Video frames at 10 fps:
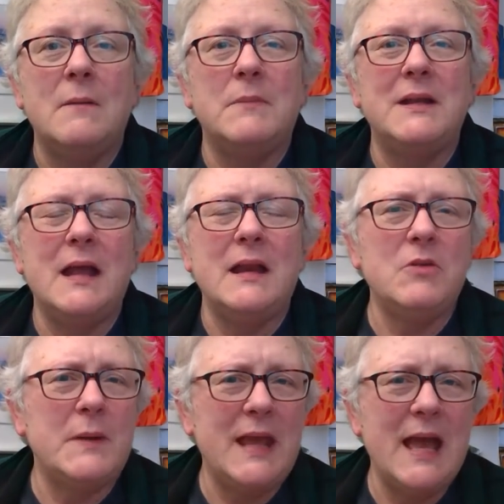But not
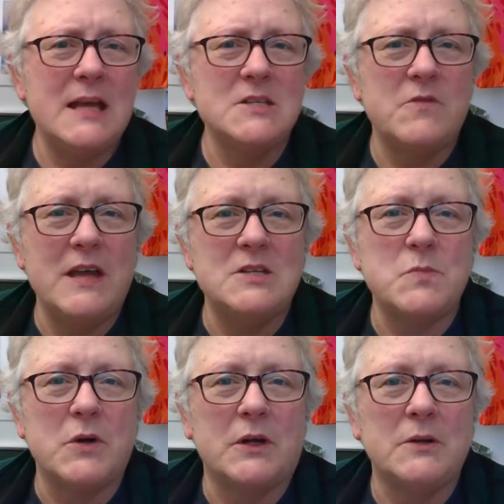everybody has
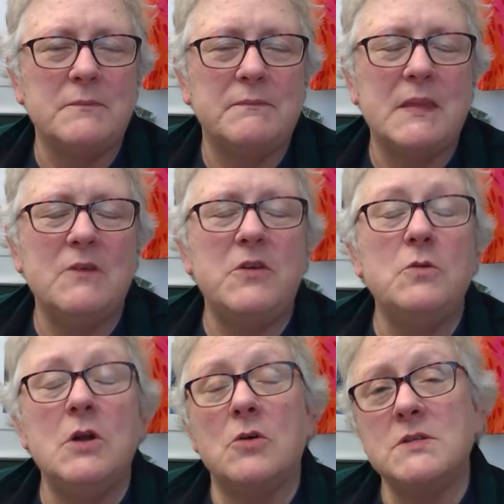Facebook. If
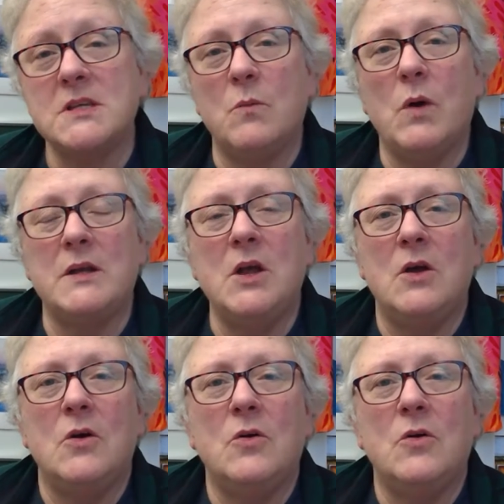you know someone